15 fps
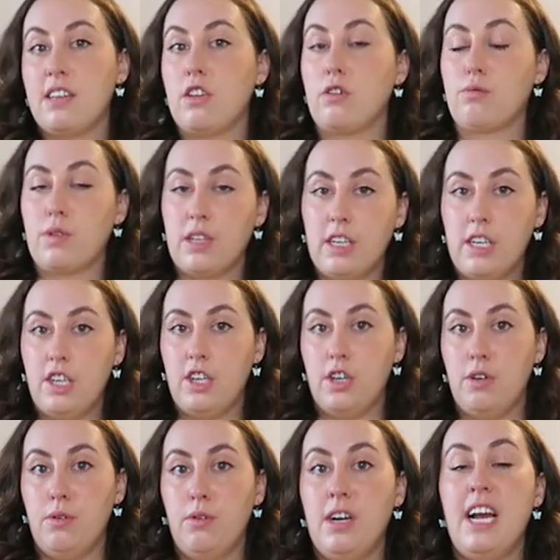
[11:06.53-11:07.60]
that they're really
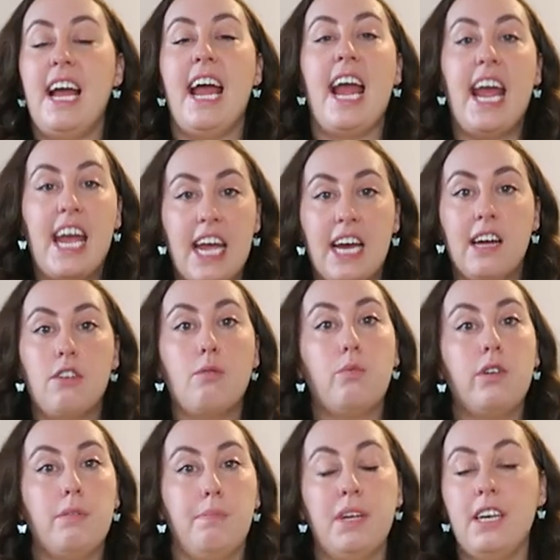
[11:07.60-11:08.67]
cute and
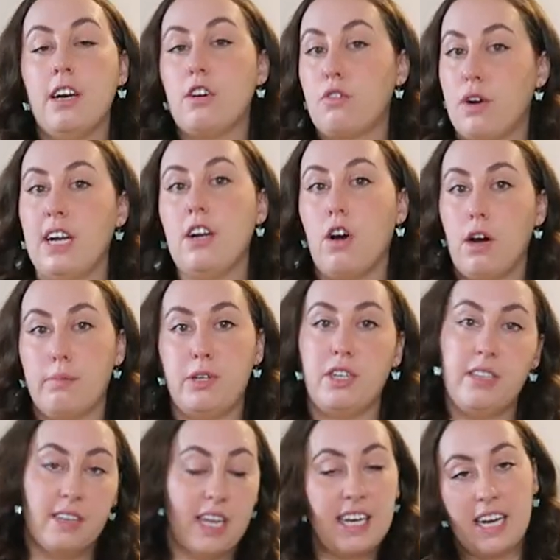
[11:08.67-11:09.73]
would be a great
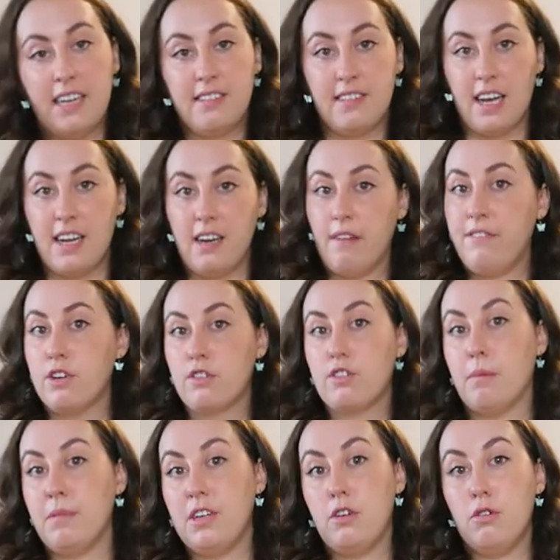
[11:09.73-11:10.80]
option, like I said, if you're
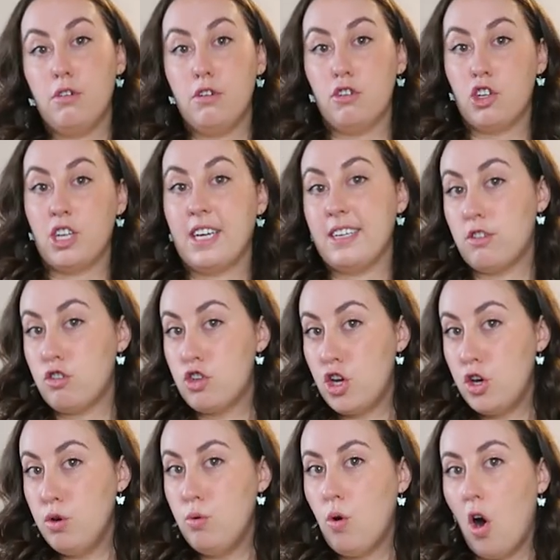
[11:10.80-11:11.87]
somebody who usually gets
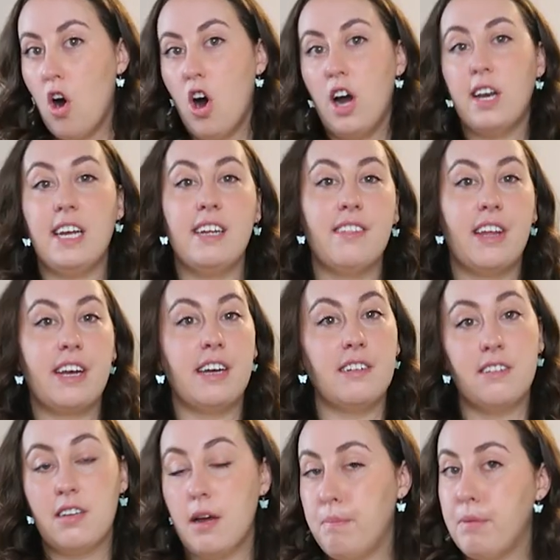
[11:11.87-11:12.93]
too hot in like a
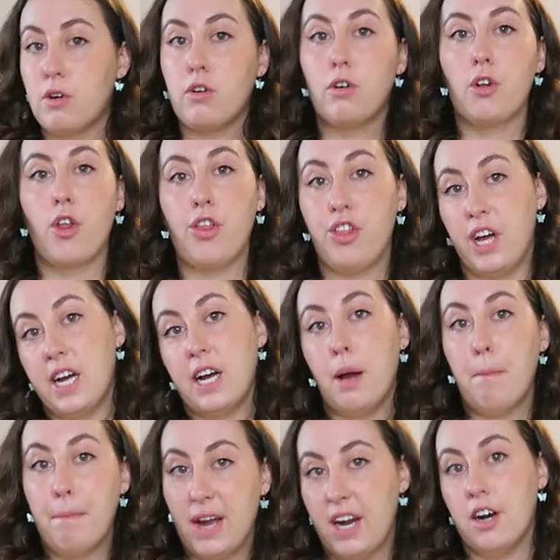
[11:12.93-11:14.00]
typical thick
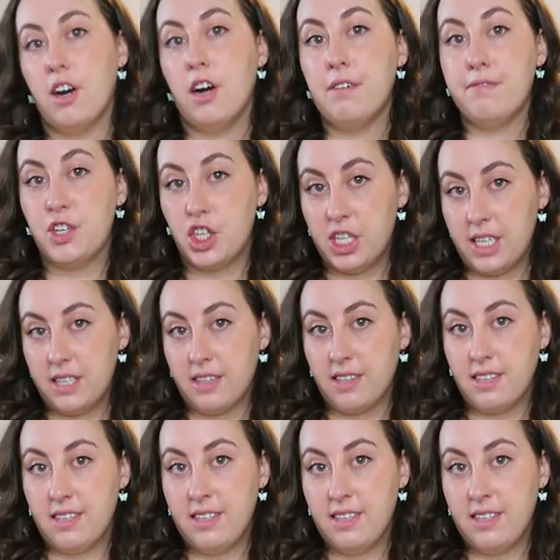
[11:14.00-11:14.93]
pair of jeans.